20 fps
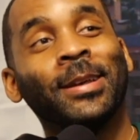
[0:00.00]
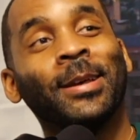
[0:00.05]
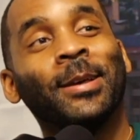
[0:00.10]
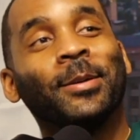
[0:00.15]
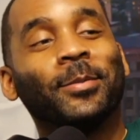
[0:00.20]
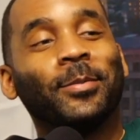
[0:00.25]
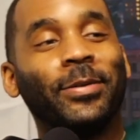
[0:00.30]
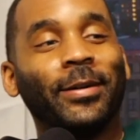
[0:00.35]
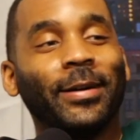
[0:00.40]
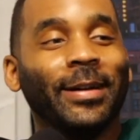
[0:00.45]

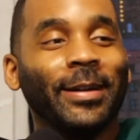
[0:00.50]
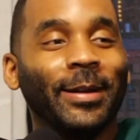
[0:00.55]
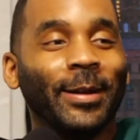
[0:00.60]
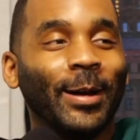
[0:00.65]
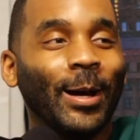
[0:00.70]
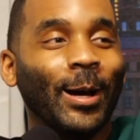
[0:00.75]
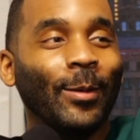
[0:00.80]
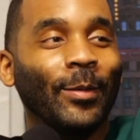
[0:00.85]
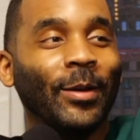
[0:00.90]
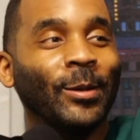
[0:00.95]

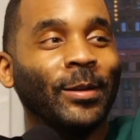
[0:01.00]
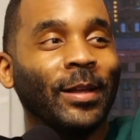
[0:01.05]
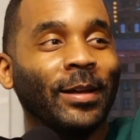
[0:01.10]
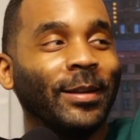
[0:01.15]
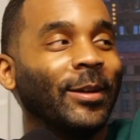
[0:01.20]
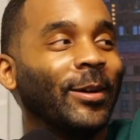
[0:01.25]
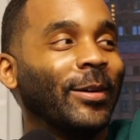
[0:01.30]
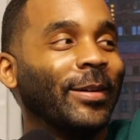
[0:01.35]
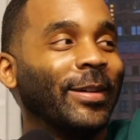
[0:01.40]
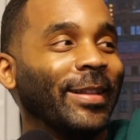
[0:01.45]
But he's like,
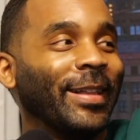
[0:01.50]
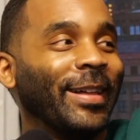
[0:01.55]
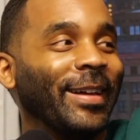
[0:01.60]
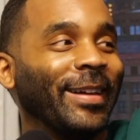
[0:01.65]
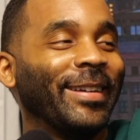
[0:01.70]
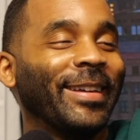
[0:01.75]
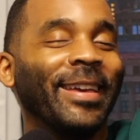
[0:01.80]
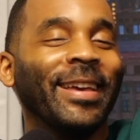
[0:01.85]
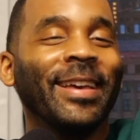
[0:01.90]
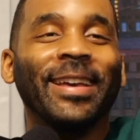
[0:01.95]
no,
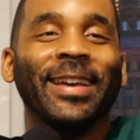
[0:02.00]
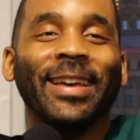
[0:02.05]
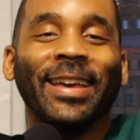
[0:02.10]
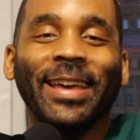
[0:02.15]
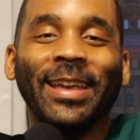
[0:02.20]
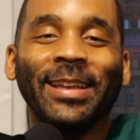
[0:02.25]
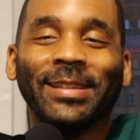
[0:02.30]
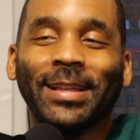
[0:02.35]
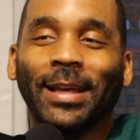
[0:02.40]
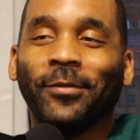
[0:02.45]
like, and
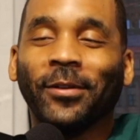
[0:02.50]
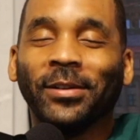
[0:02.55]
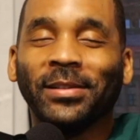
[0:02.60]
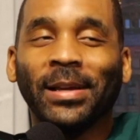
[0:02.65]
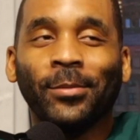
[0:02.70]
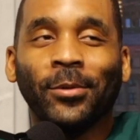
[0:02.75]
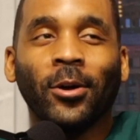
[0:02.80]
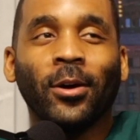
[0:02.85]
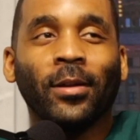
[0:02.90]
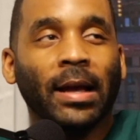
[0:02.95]
he's like, for
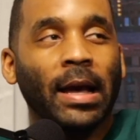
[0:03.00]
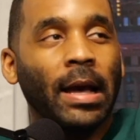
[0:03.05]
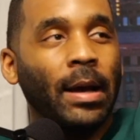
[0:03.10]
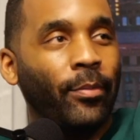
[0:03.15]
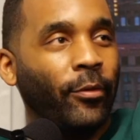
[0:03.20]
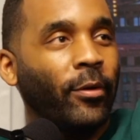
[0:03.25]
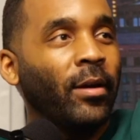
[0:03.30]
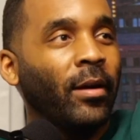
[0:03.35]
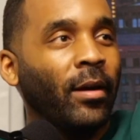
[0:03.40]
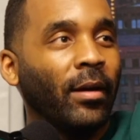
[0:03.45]
example, no, like I
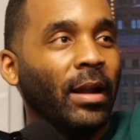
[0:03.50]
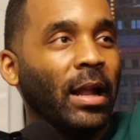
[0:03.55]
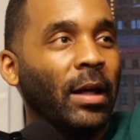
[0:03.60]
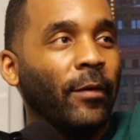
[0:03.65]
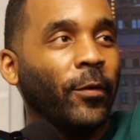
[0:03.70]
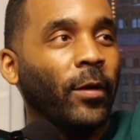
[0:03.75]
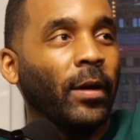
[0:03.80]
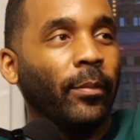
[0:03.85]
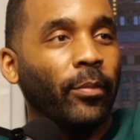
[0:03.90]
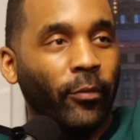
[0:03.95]
pray. And I feel
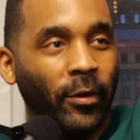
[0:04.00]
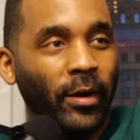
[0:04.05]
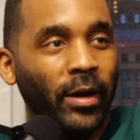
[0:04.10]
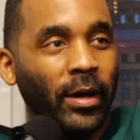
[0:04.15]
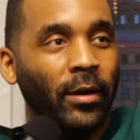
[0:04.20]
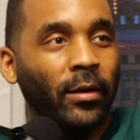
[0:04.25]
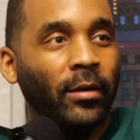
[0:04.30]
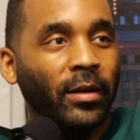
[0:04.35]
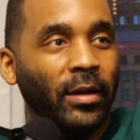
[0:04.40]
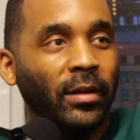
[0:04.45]
like
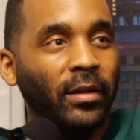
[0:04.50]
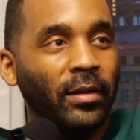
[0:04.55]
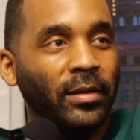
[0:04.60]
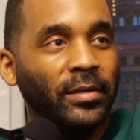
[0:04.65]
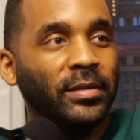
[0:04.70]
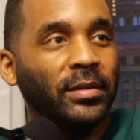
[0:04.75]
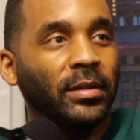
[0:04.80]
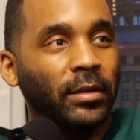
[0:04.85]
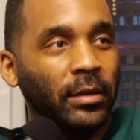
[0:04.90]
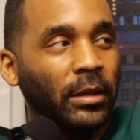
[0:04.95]
prayer
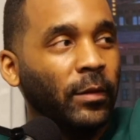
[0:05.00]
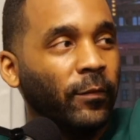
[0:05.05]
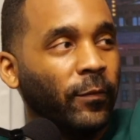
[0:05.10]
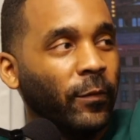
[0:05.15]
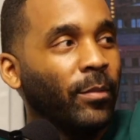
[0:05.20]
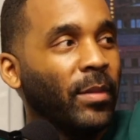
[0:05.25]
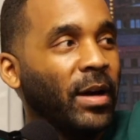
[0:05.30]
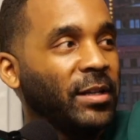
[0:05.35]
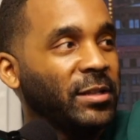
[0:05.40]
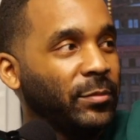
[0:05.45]
is good for
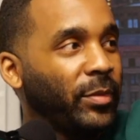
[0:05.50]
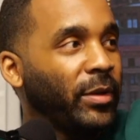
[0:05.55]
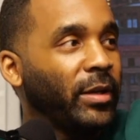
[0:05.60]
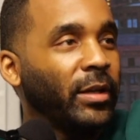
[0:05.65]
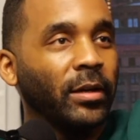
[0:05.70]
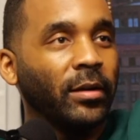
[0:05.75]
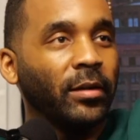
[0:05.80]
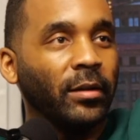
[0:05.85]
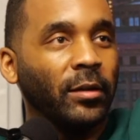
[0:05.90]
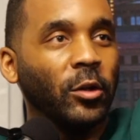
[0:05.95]
my
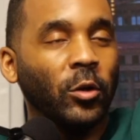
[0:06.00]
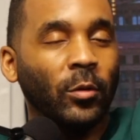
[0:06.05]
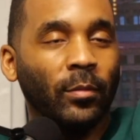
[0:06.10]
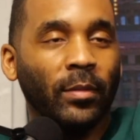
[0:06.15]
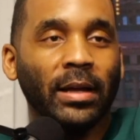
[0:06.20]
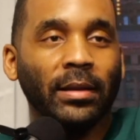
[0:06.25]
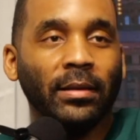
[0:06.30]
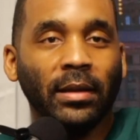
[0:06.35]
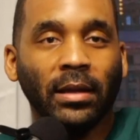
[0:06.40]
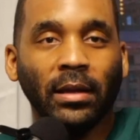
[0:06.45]
spirit and
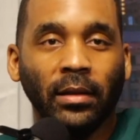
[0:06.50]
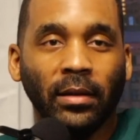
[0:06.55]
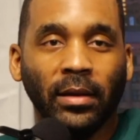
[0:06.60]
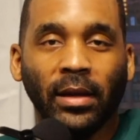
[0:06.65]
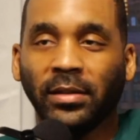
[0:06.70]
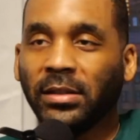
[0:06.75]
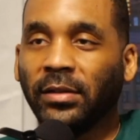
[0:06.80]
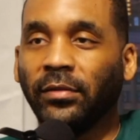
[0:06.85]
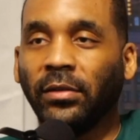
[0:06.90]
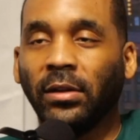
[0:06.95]
my daily
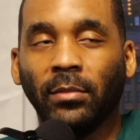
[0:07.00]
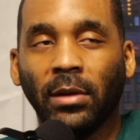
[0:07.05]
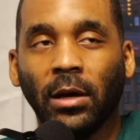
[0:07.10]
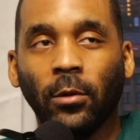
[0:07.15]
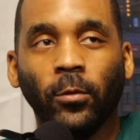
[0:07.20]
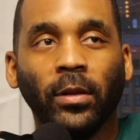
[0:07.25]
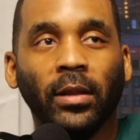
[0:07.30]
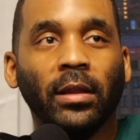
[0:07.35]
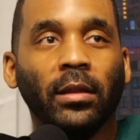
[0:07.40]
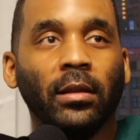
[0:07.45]
activity, my
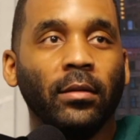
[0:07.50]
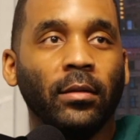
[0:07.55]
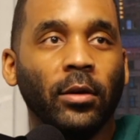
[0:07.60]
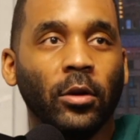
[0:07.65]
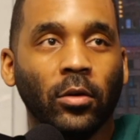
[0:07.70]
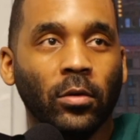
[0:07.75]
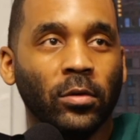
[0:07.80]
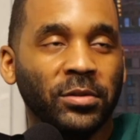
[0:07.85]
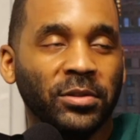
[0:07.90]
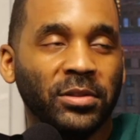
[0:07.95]
weekly
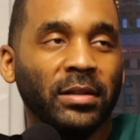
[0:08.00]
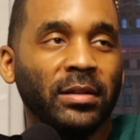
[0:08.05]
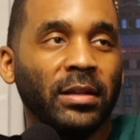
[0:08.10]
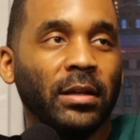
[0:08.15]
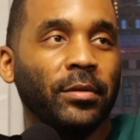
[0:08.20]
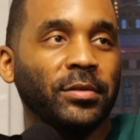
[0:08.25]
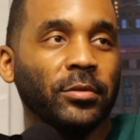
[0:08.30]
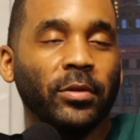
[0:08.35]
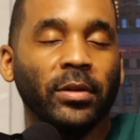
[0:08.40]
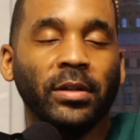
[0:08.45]
goals, shot that.
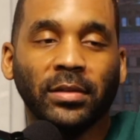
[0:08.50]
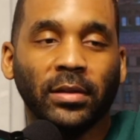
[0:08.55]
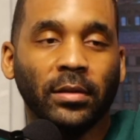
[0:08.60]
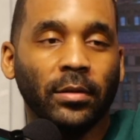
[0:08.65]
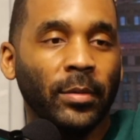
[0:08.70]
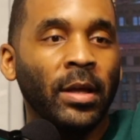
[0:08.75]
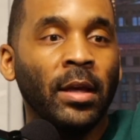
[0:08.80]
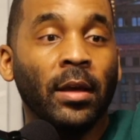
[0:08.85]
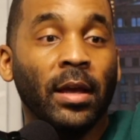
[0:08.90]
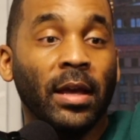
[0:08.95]
So he said,
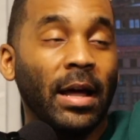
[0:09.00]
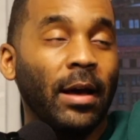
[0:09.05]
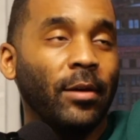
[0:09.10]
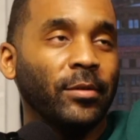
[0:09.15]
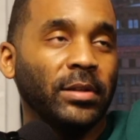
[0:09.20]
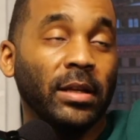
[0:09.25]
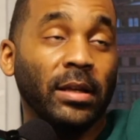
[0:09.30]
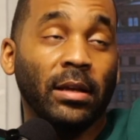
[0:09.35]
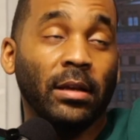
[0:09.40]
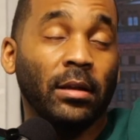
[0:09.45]
and I was
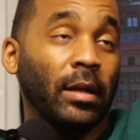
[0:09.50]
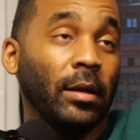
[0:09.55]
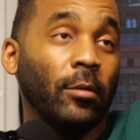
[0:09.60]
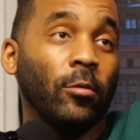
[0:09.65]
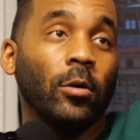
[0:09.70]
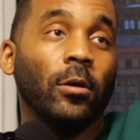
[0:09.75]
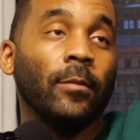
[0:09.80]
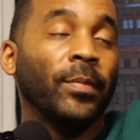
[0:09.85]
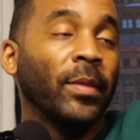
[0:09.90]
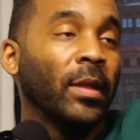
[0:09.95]
like, yeah, like
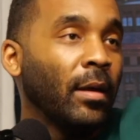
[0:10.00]
well.